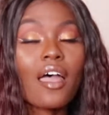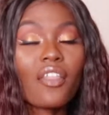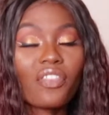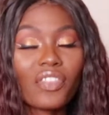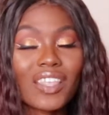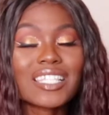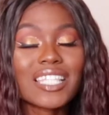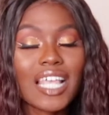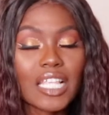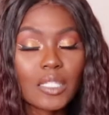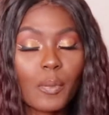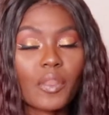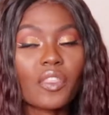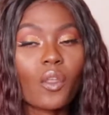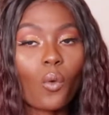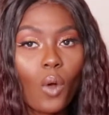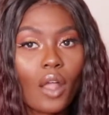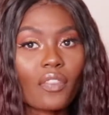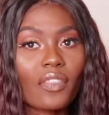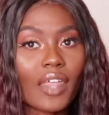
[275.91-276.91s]
this has been the
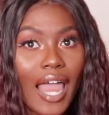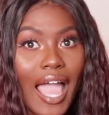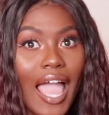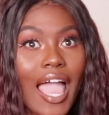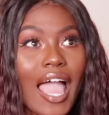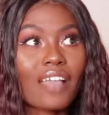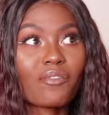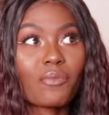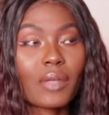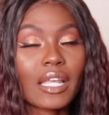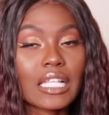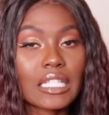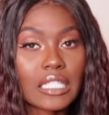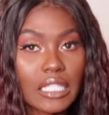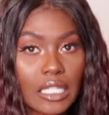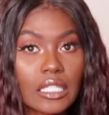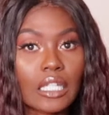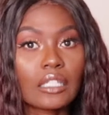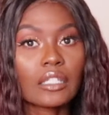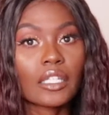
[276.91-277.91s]
one that I have been
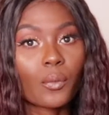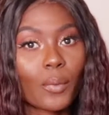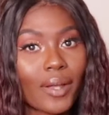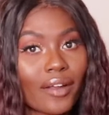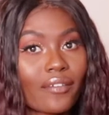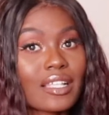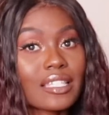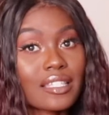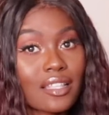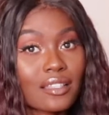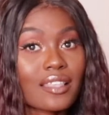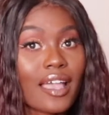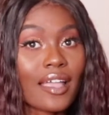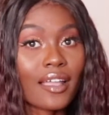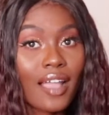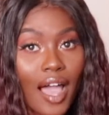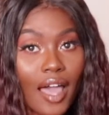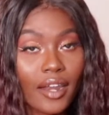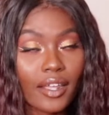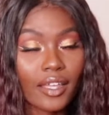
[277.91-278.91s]
consistently wearing since I
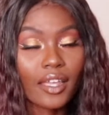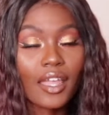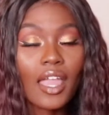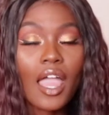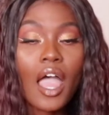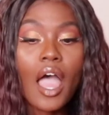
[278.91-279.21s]
got it.